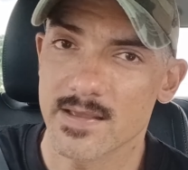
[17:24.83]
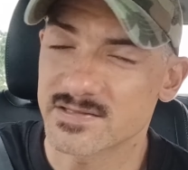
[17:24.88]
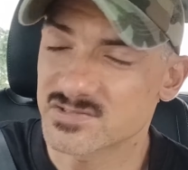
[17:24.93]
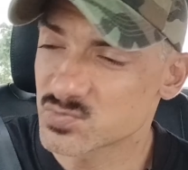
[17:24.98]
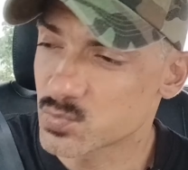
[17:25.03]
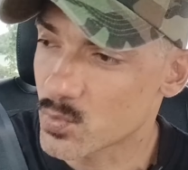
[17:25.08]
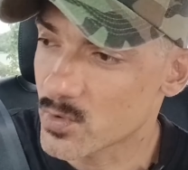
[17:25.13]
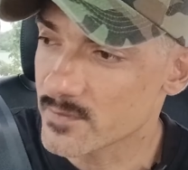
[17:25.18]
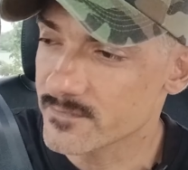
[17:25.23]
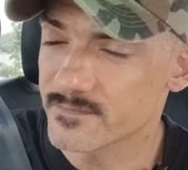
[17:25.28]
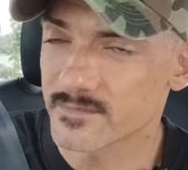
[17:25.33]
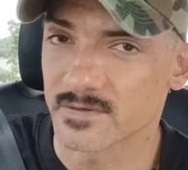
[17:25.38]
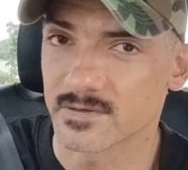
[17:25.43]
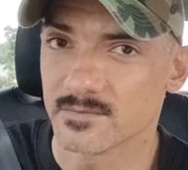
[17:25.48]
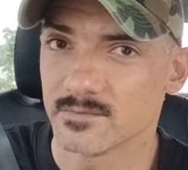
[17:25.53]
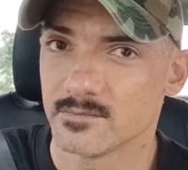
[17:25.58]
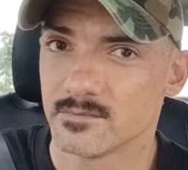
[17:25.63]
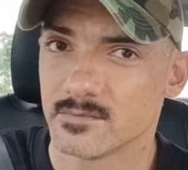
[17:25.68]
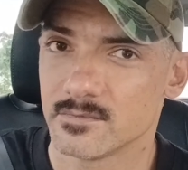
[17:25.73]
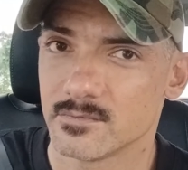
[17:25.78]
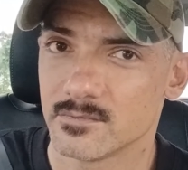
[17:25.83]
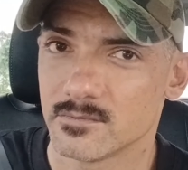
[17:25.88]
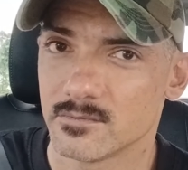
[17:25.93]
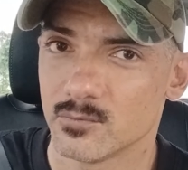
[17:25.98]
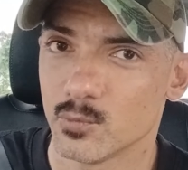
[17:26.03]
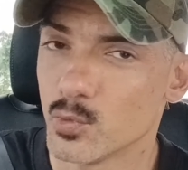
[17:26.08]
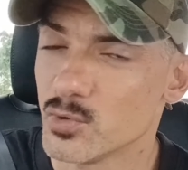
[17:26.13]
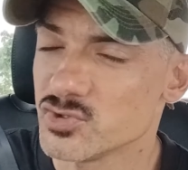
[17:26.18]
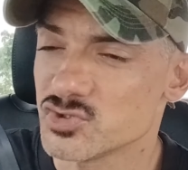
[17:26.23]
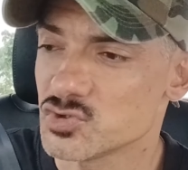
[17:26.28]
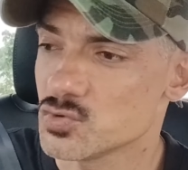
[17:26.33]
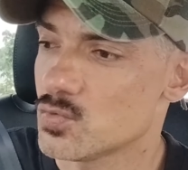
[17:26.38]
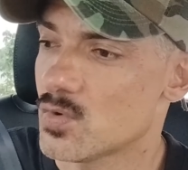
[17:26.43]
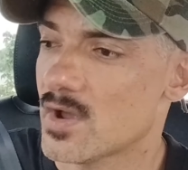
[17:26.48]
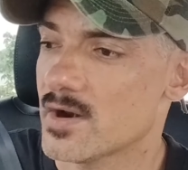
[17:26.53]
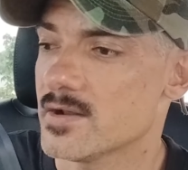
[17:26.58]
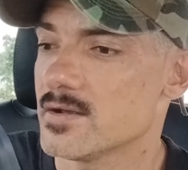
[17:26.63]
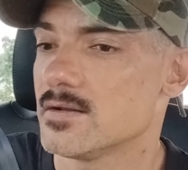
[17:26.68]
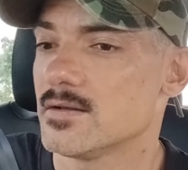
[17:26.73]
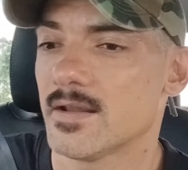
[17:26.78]
It's worth it. Wouldn't you
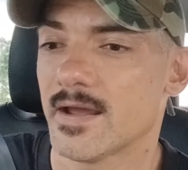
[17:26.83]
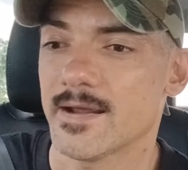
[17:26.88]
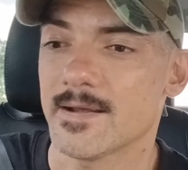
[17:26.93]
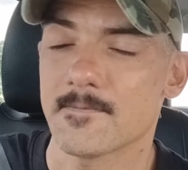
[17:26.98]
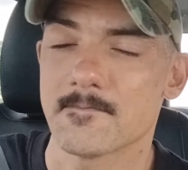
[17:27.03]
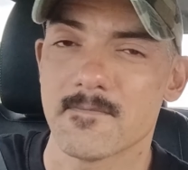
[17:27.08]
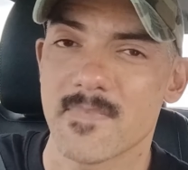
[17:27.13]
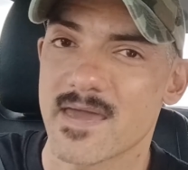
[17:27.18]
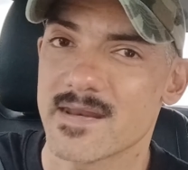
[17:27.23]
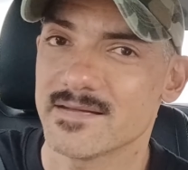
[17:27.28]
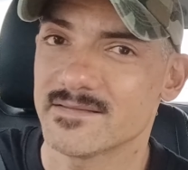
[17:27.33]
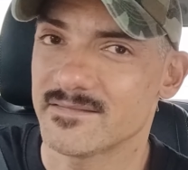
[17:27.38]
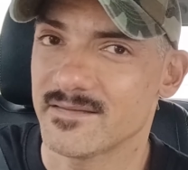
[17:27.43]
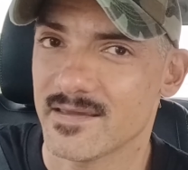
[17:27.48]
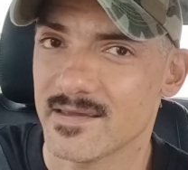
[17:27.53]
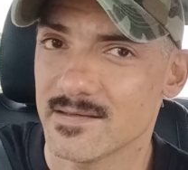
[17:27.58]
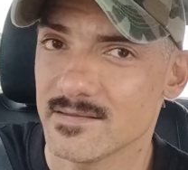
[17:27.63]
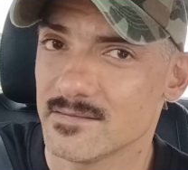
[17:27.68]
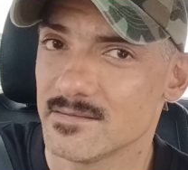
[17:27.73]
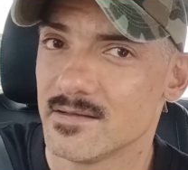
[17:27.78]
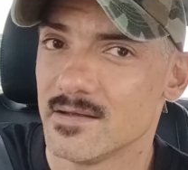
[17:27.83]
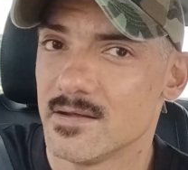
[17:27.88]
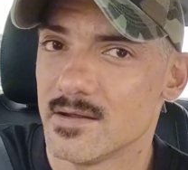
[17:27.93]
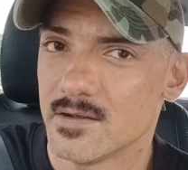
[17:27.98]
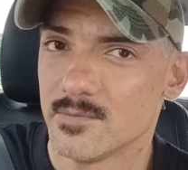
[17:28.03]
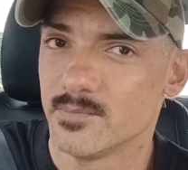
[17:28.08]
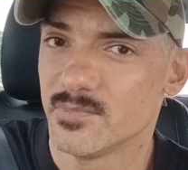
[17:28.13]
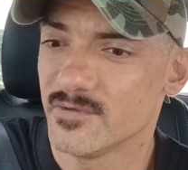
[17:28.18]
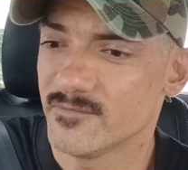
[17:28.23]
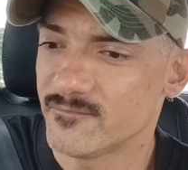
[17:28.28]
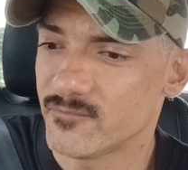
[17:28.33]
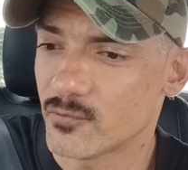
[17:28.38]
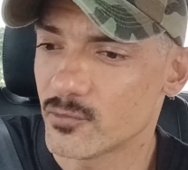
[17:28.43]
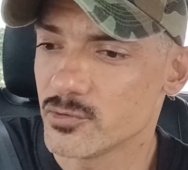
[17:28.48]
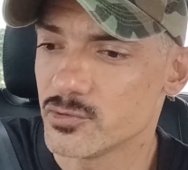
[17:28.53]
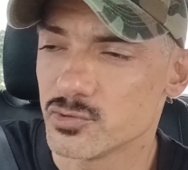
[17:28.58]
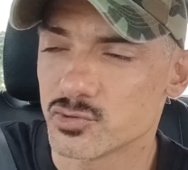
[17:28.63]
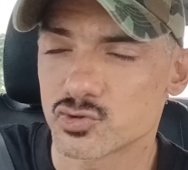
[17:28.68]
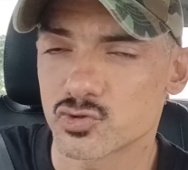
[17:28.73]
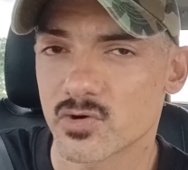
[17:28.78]
want to like meditate
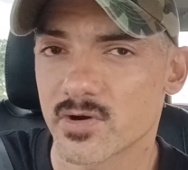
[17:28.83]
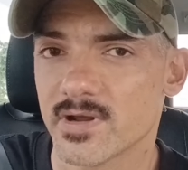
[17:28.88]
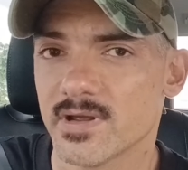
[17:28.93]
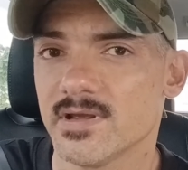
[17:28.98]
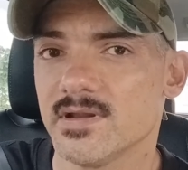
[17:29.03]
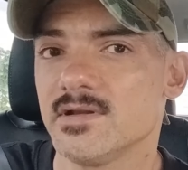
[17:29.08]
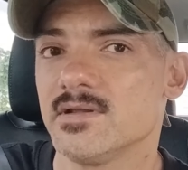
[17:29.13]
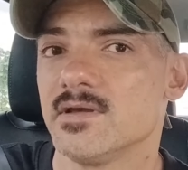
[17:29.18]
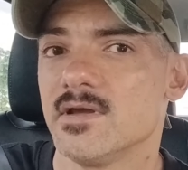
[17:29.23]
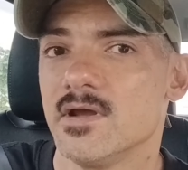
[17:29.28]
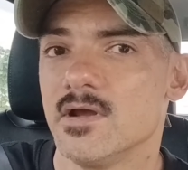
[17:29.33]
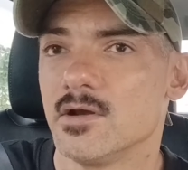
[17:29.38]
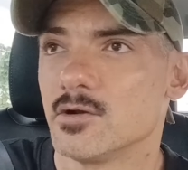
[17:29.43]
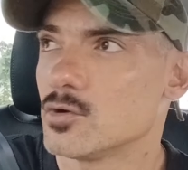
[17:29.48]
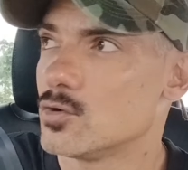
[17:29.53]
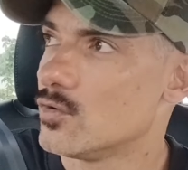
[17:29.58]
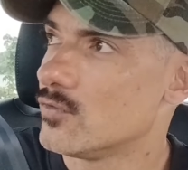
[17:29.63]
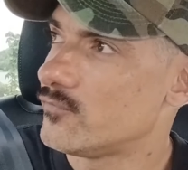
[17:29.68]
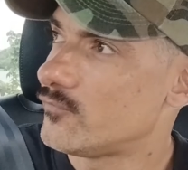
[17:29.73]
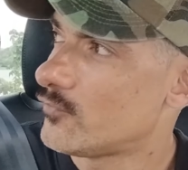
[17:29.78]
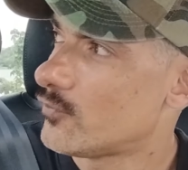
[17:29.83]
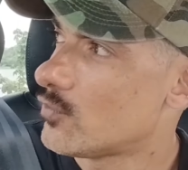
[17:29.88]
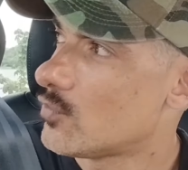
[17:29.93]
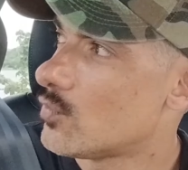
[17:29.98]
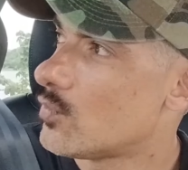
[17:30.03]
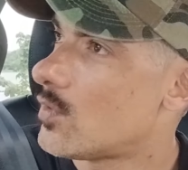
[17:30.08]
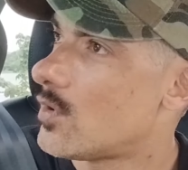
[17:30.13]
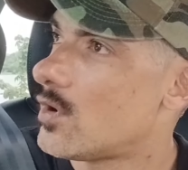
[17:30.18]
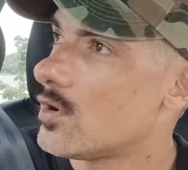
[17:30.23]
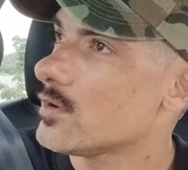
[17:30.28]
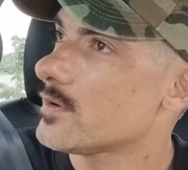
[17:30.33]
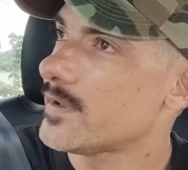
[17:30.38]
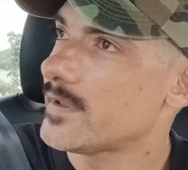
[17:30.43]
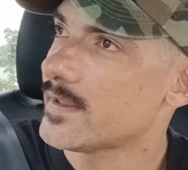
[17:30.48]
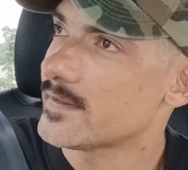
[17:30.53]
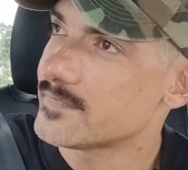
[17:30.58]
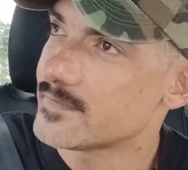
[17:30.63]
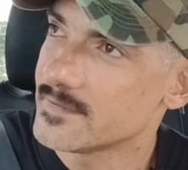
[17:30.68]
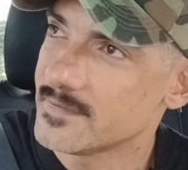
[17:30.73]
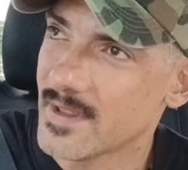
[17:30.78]
before you trade? Go for a walk,
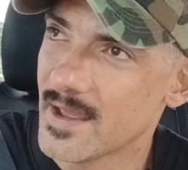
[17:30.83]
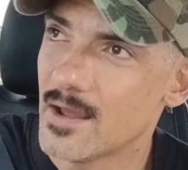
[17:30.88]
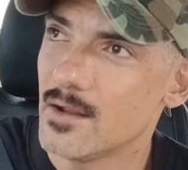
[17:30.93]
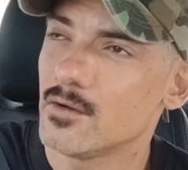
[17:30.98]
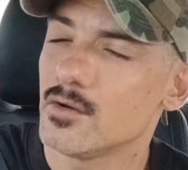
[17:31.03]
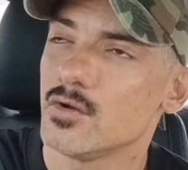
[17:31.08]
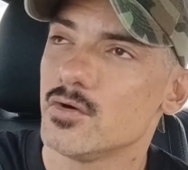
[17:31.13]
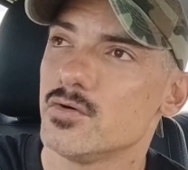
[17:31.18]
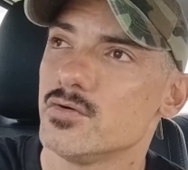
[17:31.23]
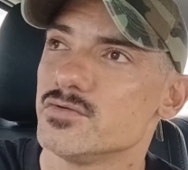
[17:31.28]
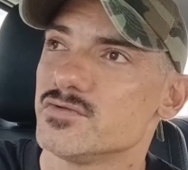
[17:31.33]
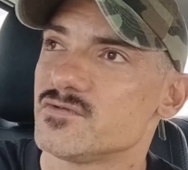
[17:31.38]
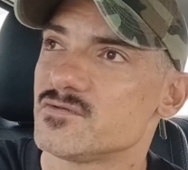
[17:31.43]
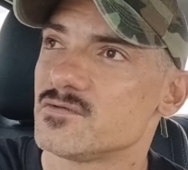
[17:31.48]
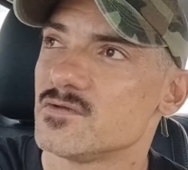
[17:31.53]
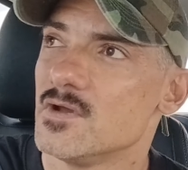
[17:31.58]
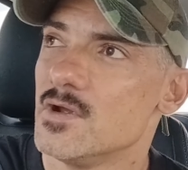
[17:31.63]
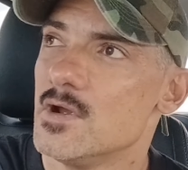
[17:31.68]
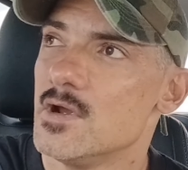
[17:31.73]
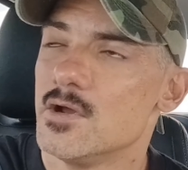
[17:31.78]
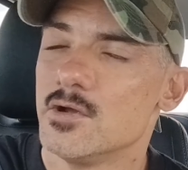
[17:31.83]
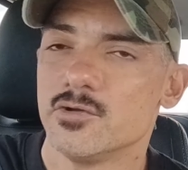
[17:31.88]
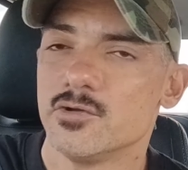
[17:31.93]
get the downloads,